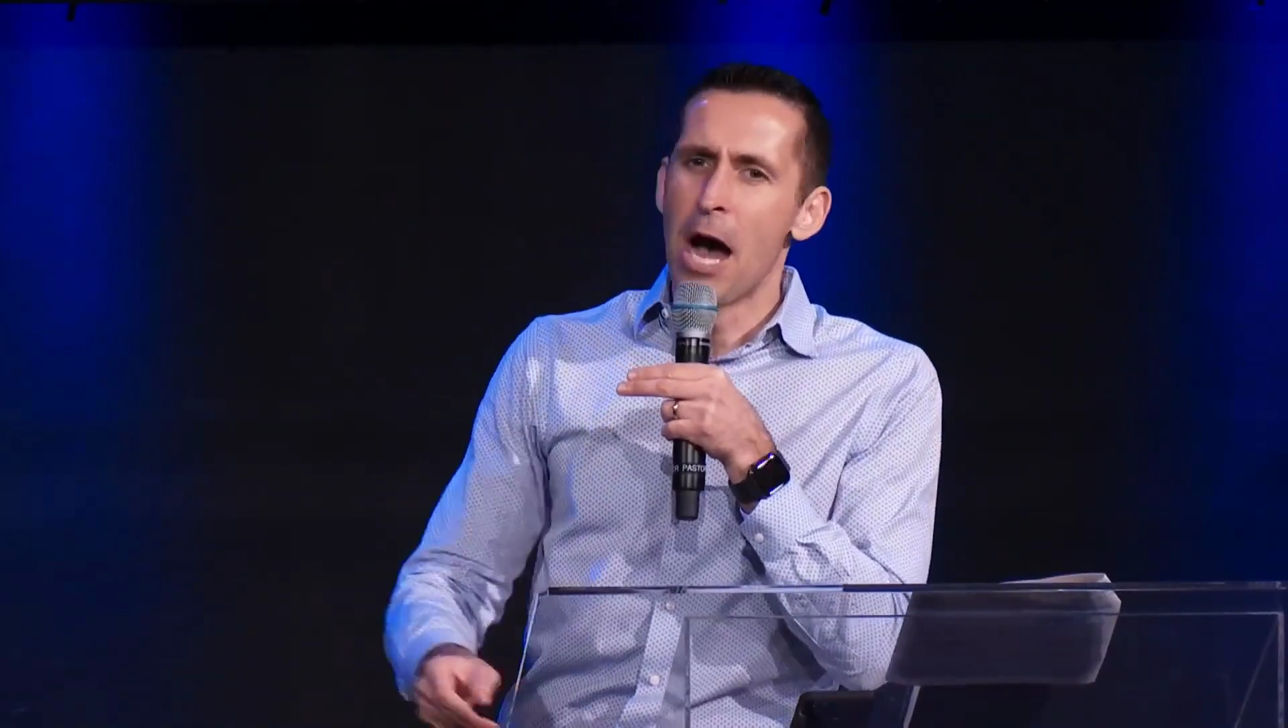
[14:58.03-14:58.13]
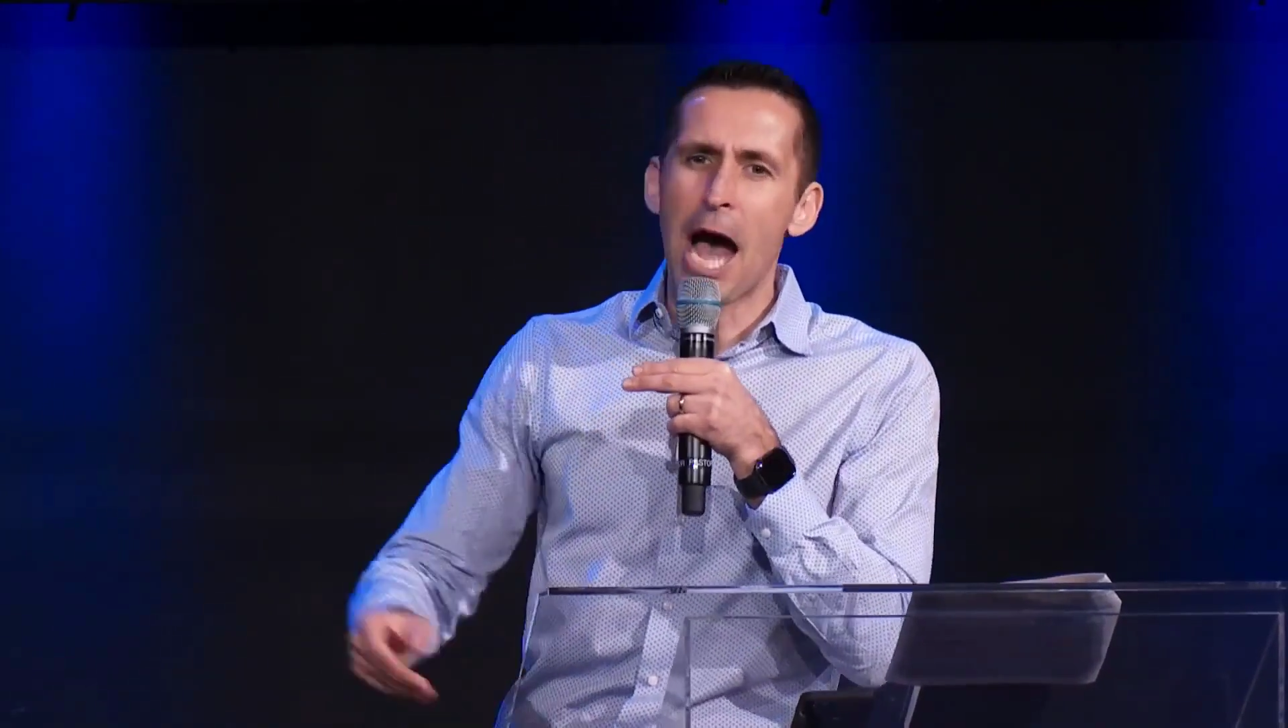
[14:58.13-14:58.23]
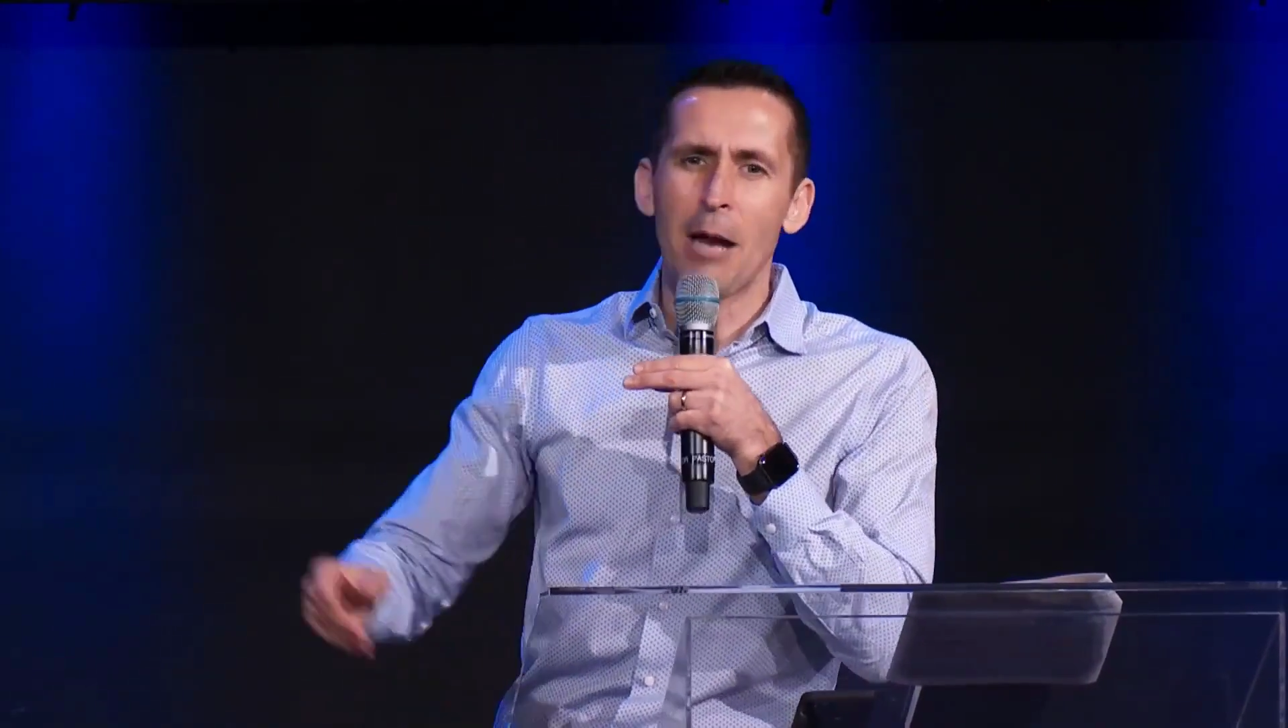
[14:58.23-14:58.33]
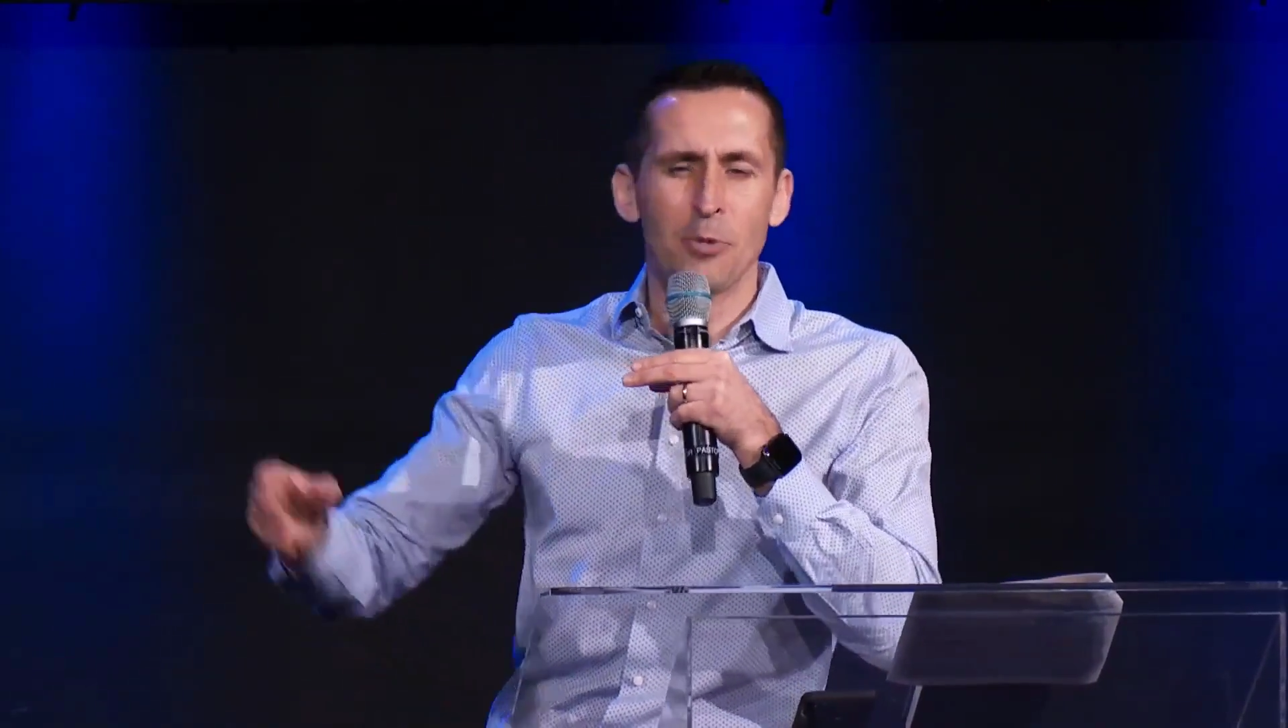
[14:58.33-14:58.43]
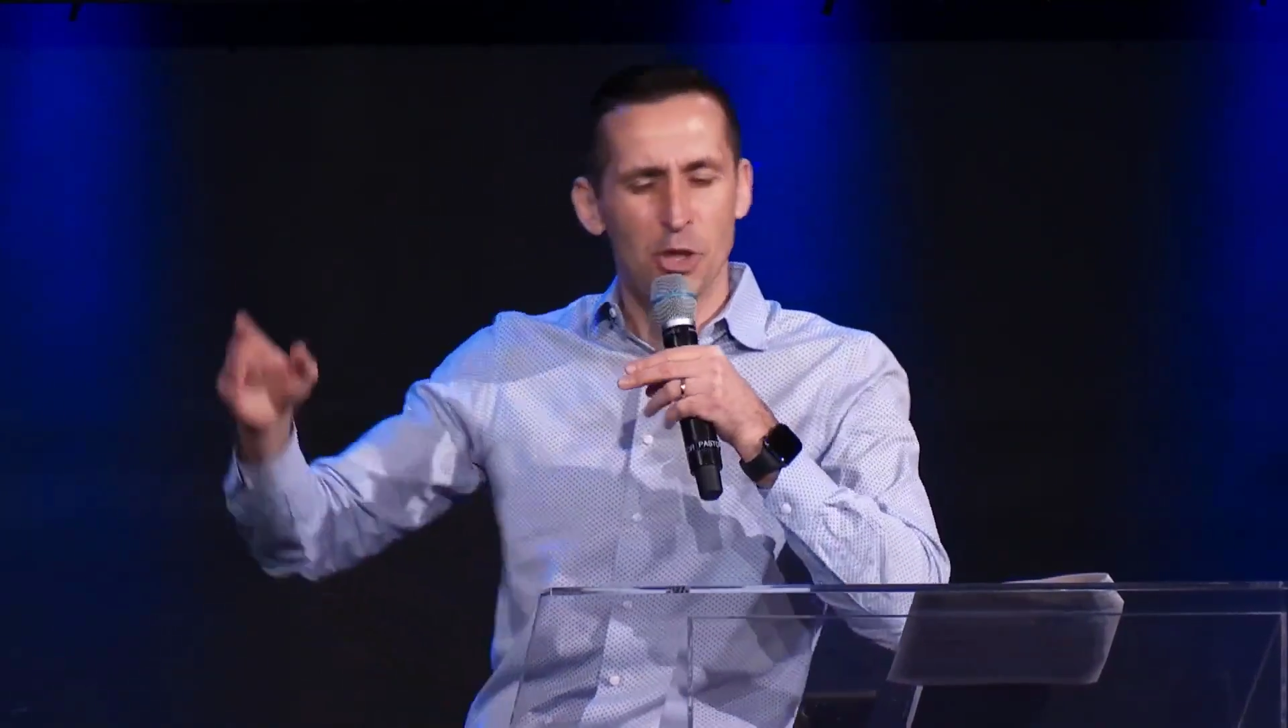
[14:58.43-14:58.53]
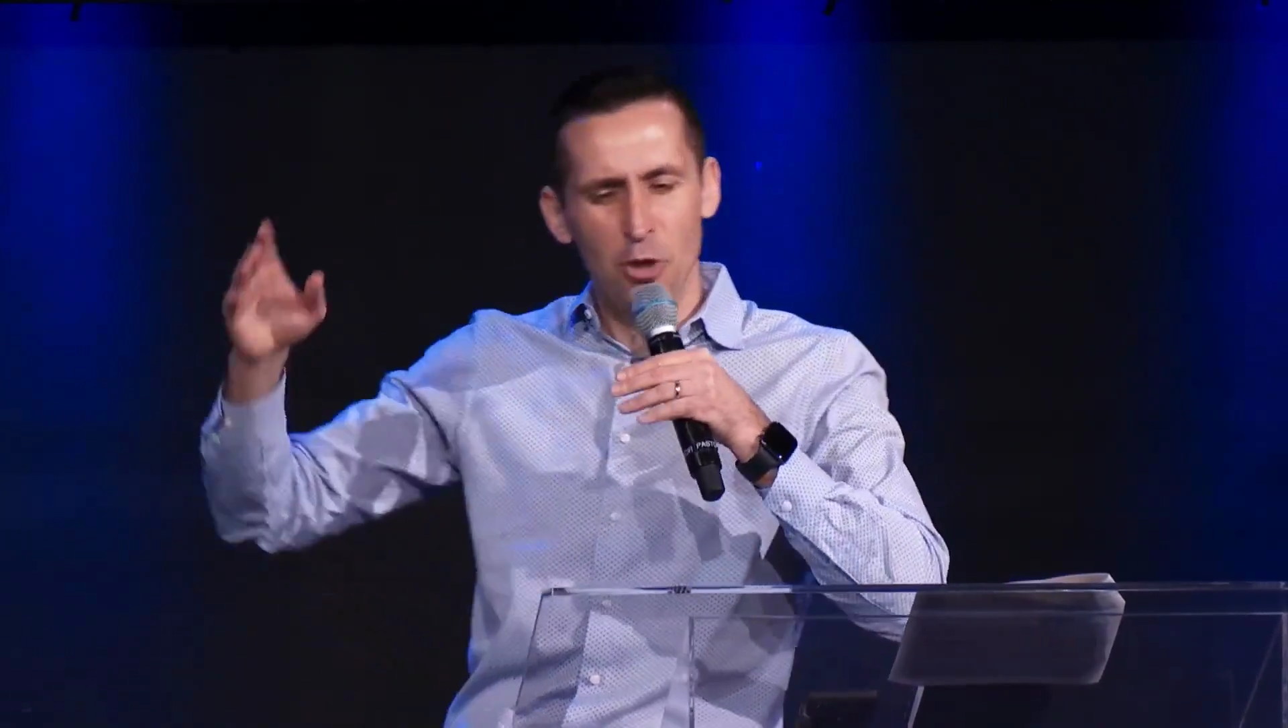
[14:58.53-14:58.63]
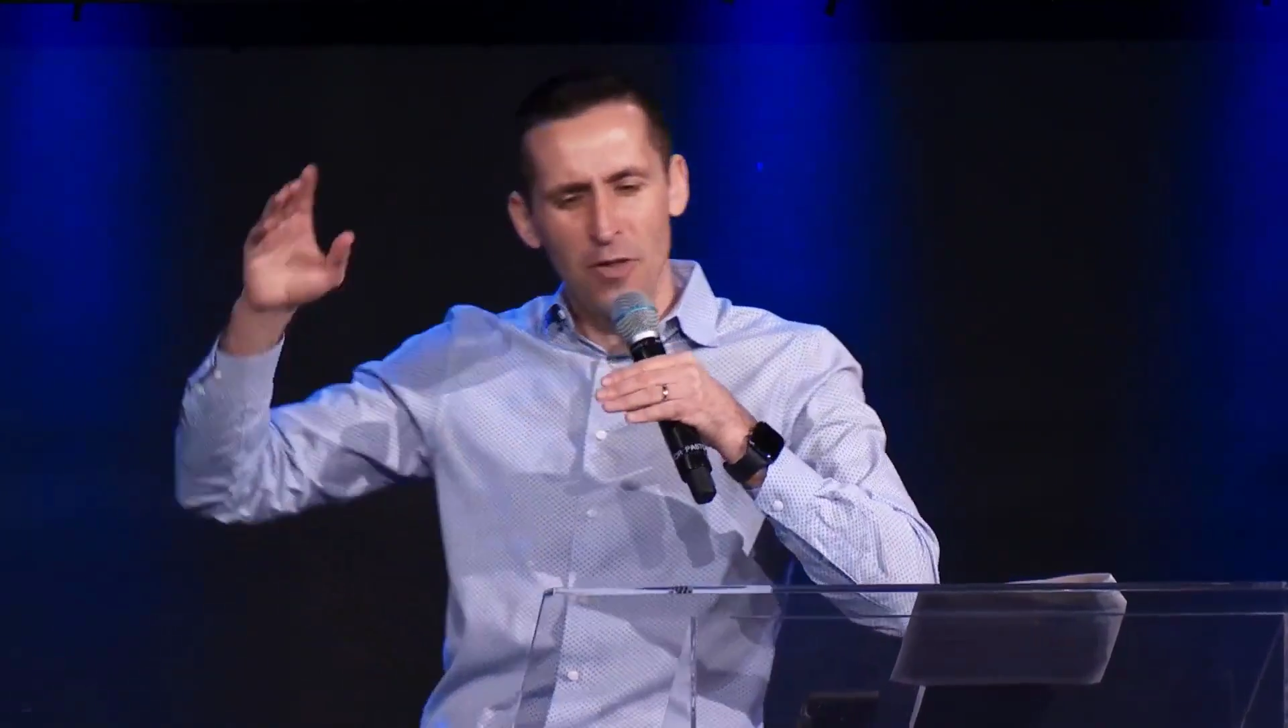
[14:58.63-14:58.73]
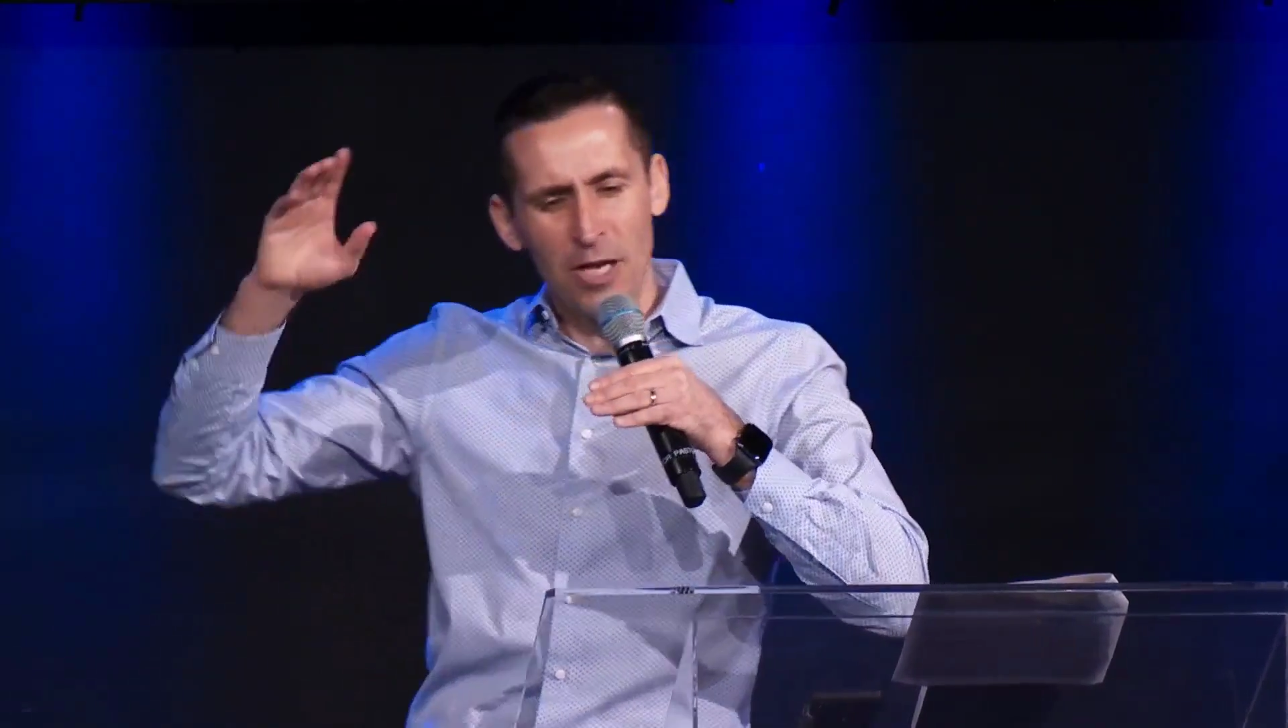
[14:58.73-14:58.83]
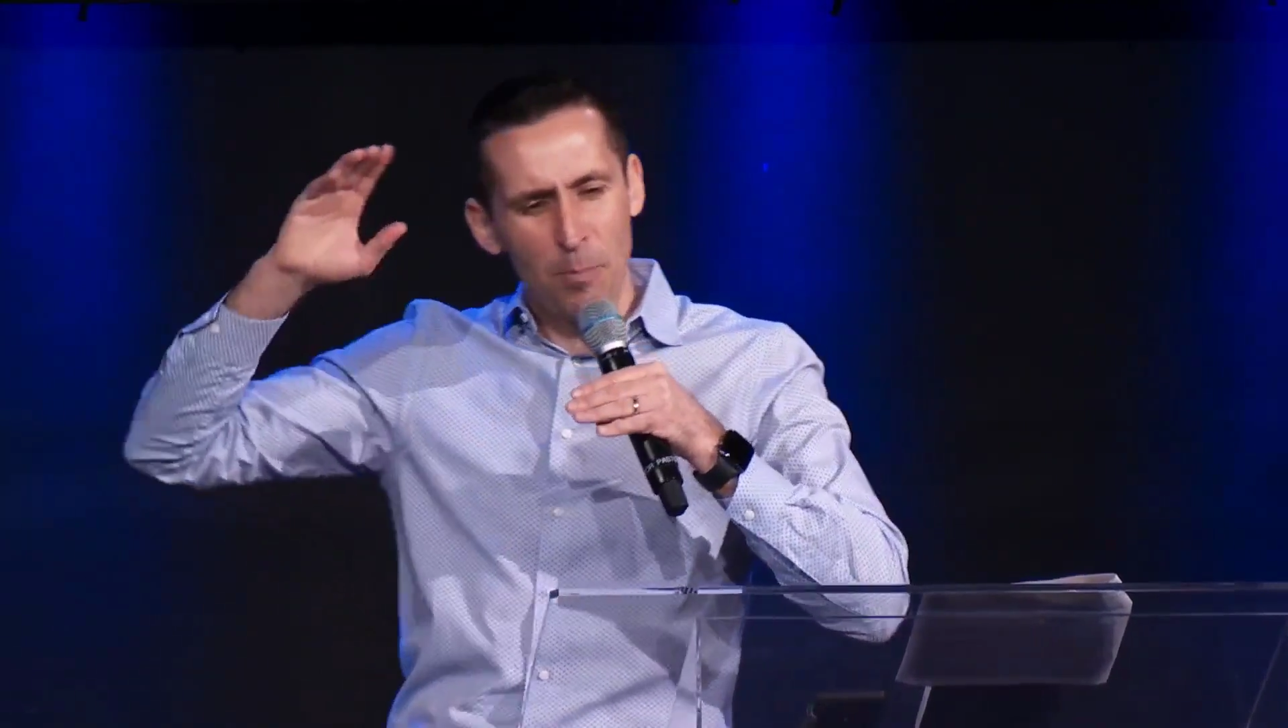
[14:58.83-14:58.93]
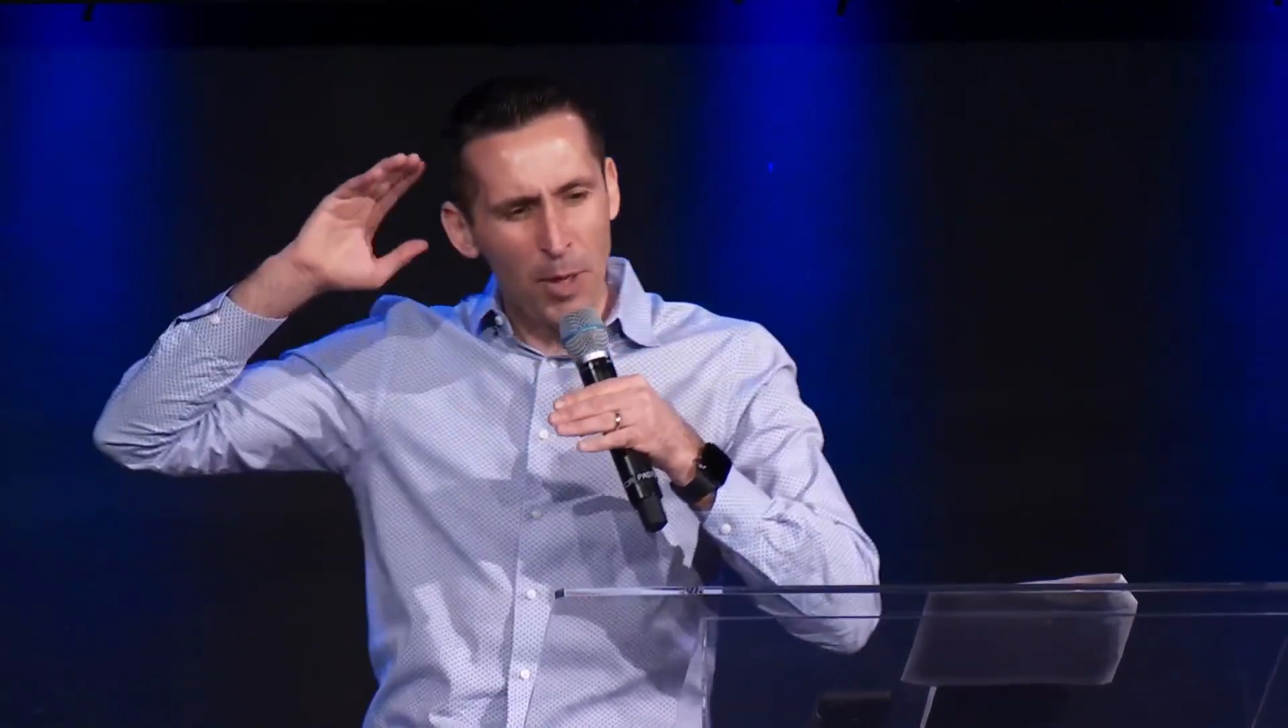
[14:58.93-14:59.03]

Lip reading: I'm sure that